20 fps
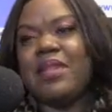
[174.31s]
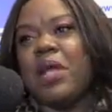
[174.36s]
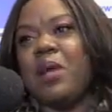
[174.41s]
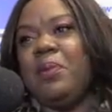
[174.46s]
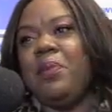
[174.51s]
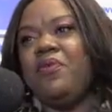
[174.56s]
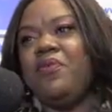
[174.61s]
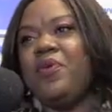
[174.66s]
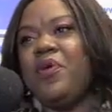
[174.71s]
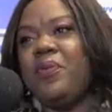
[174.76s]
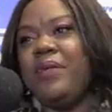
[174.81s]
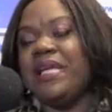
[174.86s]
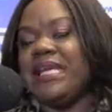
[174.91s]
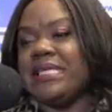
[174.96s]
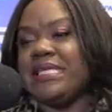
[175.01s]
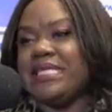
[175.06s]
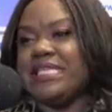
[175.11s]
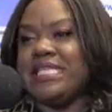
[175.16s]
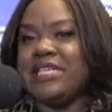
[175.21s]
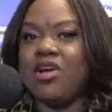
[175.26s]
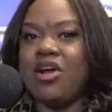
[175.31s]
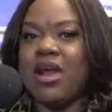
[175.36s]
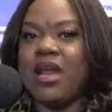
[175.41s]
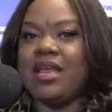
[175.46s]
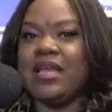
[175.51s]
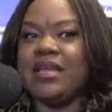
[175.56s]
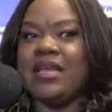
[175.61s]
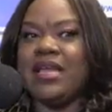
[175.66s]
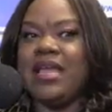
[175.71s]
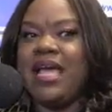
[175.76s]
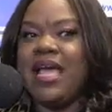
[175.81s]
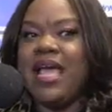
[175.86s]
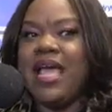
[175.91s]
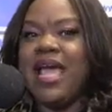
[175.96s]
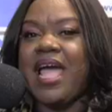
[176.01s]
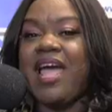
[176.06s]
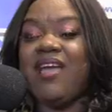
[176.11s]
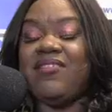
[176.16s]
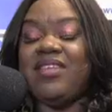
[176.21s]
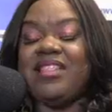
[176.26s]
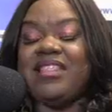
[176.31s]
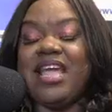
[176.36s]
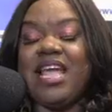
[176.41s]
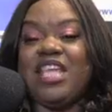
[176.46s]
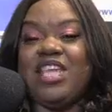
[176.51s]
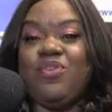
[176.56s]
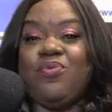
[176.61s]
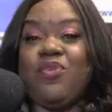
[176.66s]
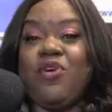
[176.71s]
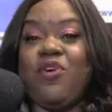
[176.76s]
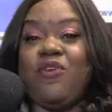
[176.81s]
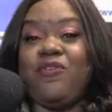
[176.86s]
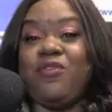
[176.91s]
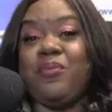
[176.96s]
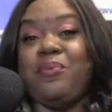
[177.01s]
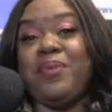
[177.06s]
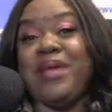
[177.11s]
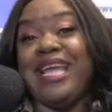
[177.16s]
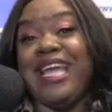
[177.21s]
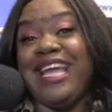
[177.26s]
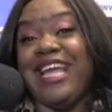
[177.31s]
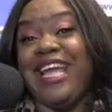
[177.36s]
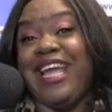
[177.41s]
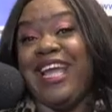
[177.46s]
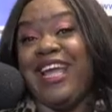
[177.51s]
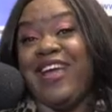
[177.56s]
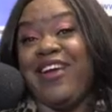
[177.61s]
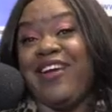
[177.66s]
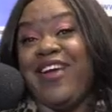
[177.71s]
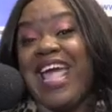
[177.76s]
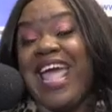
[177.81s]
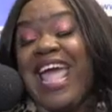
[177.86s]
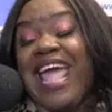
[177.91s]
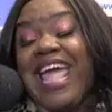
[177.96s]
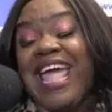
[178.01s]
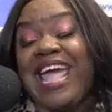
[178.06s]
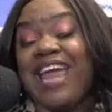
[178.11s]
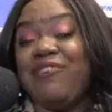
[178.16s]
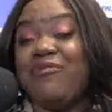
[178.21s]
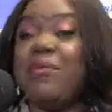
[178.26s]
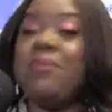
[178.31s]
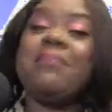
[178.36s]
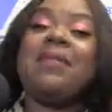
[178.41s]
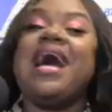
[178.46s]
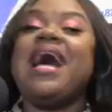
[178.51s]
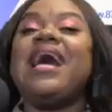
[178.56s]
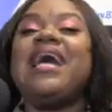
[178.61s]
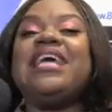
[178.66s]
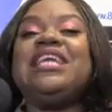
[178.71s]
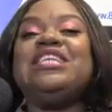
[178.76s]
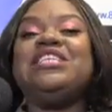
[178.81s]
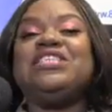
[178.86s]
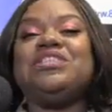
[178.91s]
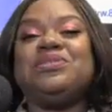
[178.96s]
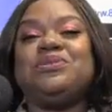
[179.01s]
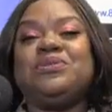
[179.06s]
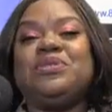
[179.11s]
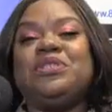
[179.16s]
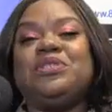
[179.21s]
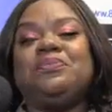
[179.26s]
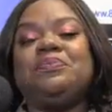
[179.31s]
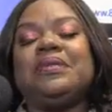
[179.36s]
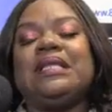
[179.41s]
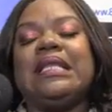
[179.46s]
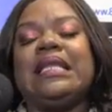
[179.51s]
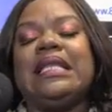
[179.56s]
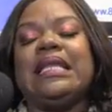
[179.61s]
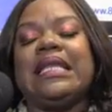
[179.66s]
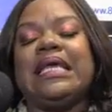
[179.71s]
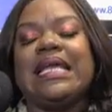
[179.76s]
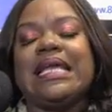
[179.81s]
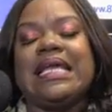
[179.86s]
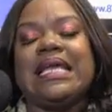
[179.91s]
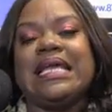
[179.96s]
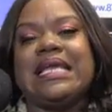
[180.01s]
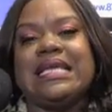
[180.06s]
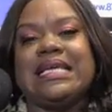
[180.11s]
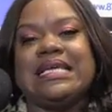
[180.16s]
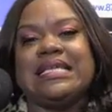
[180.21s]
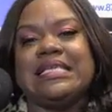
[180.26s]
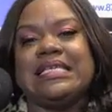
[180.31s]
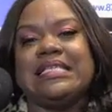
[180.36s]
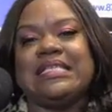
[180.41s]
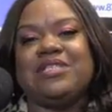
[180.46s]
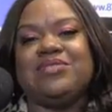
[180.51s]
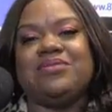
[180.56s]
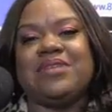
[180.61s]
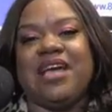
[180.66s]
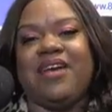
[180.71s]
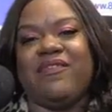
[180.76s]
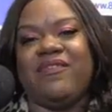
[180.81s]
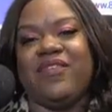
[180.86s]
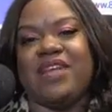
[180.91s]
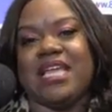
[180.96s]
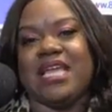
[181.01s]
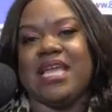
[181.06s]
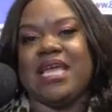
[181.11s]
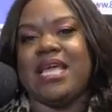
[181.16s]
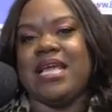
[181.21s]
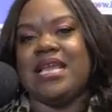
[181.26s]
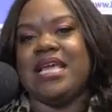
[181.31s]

Before we get started, I have to thank you all for being here and remind you to please do not forget